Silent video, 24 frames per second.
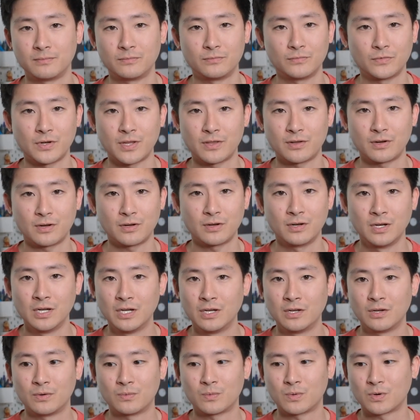whether
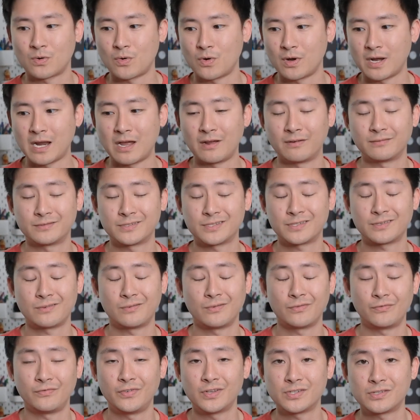we're going out and just
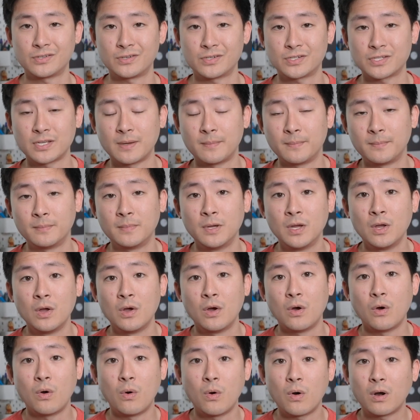going fishing or something,
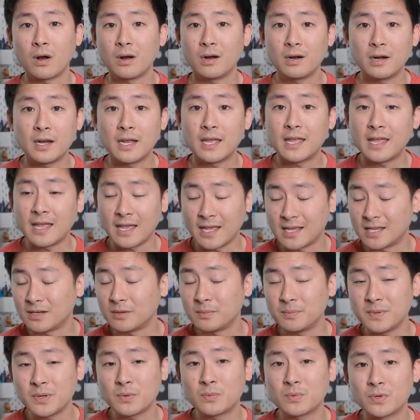or
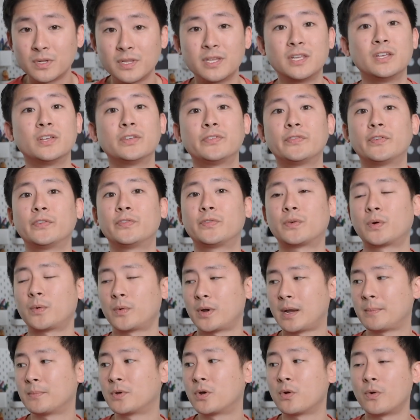it'll be really useful for when
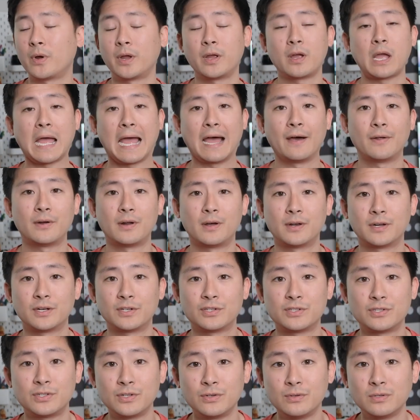I'm going out on a
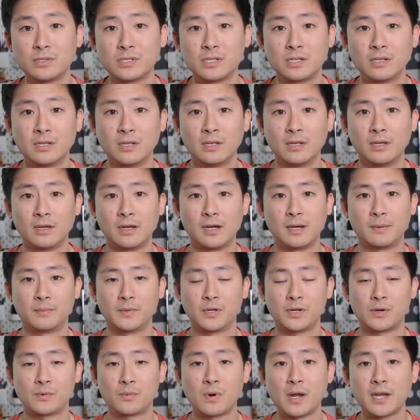shoot, I'm
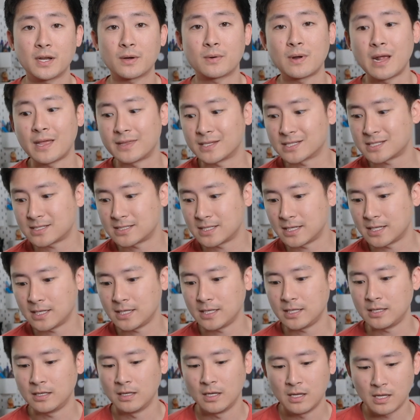gonna running around the
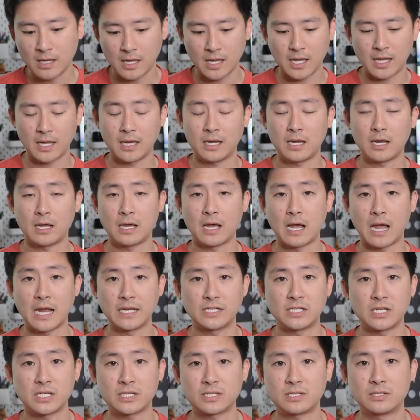city, and I
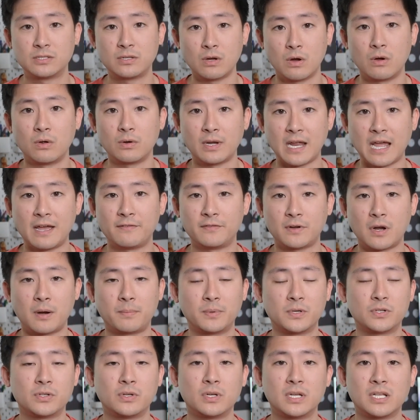just don't have an
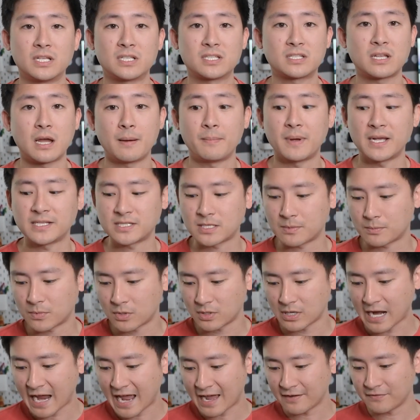opportunity to stop by
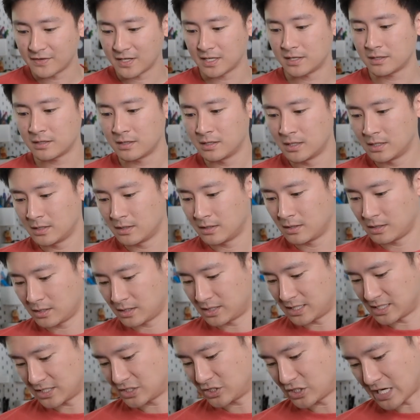somewhere. Having
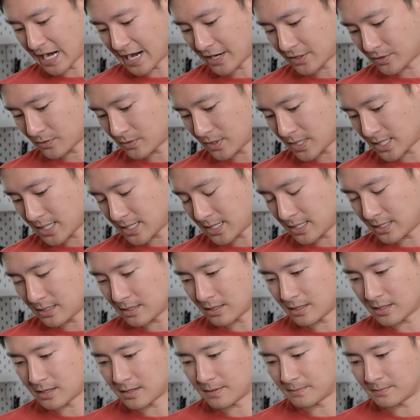this Jackery
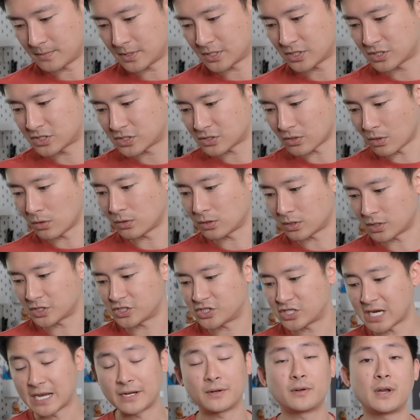solar
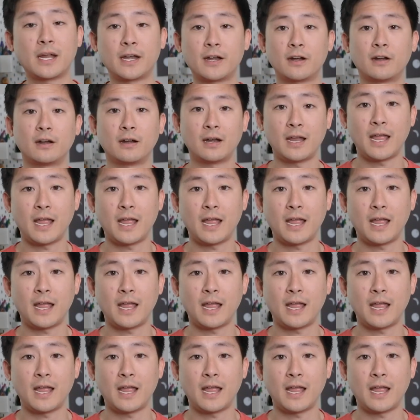generator